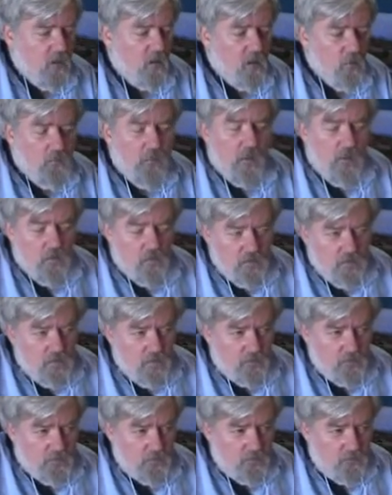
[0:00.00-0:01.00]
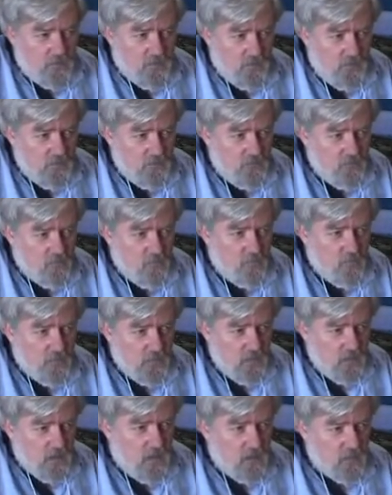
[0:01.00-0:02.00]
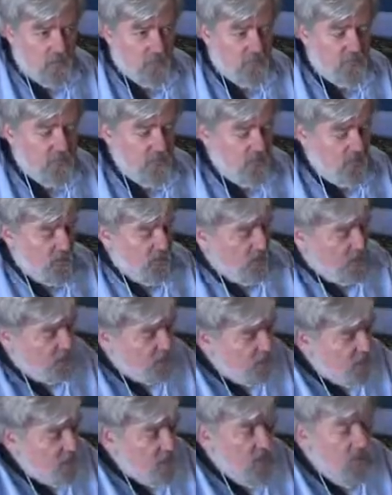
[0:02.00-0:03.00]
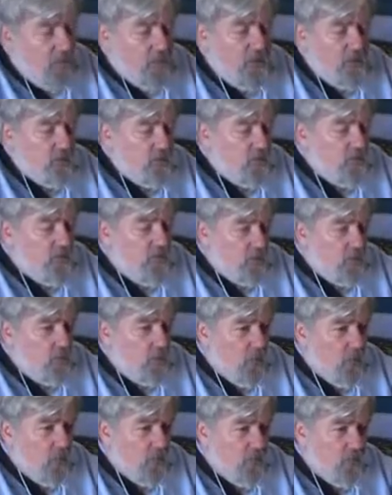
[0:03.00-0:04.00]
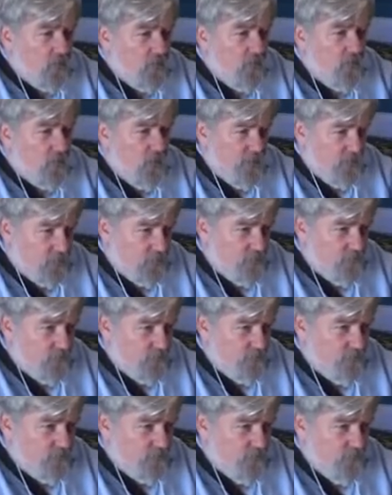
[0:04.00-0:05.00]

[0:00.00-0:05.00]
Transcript: about climate change because they are coming to a new period of investment.